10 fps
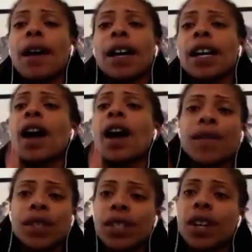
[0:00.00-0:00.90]

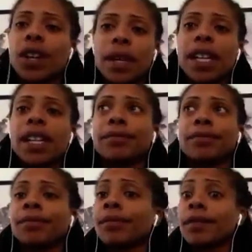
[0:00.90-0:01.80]
conference
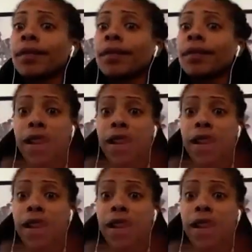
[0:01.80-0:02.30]
tournaments. If